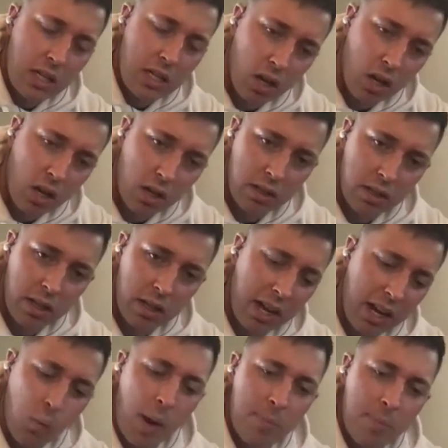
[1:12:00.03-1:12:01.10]
talk to? Get
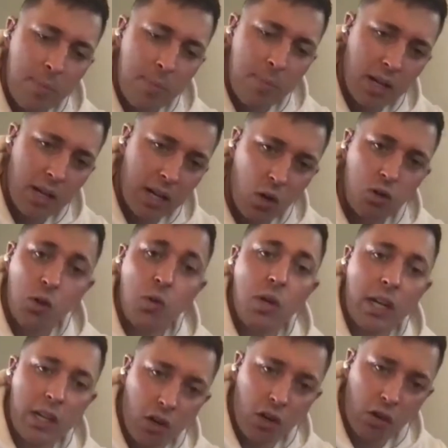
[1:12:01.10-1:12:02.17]
a website going. Do
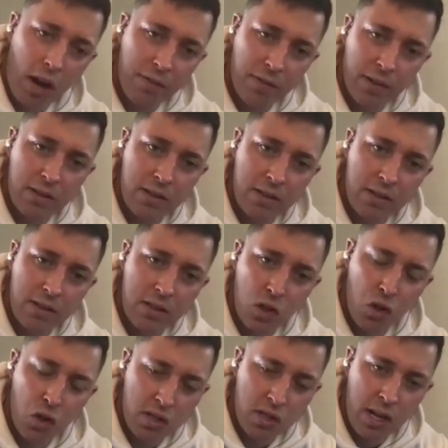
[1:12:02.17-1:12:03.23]
like your graphics
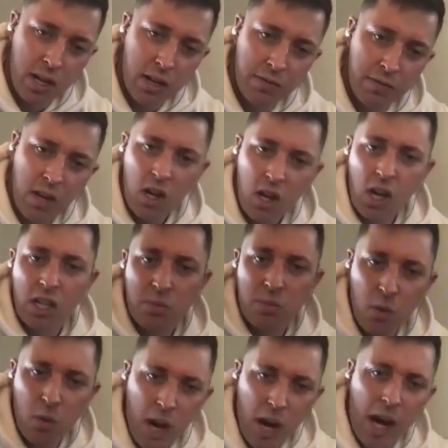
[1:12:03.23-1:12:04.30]
yourself. It's
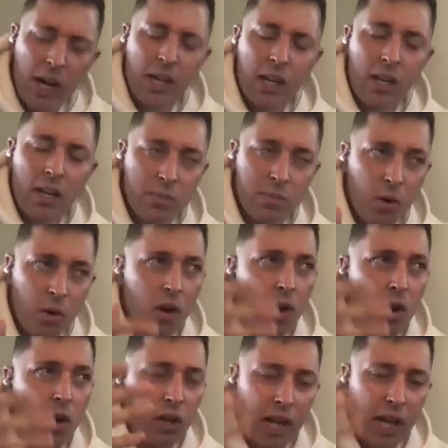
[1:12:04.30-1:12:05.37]
more
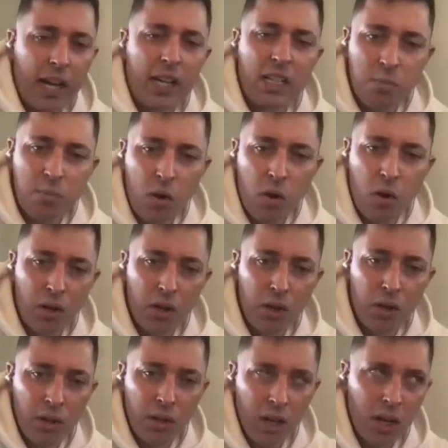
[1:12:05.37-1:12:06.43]
organic. It's more
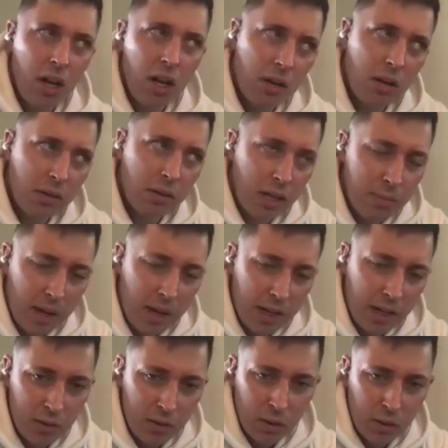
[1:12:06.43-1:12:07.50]
you. I'm getting back
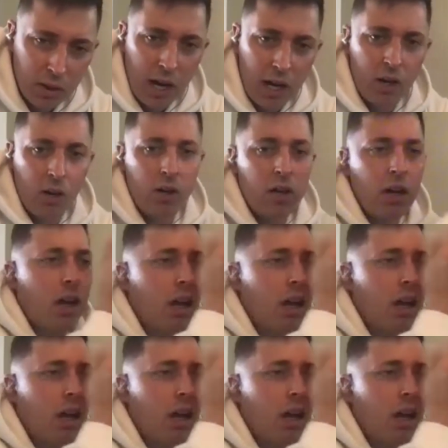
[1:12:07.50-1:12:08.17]
into a car going,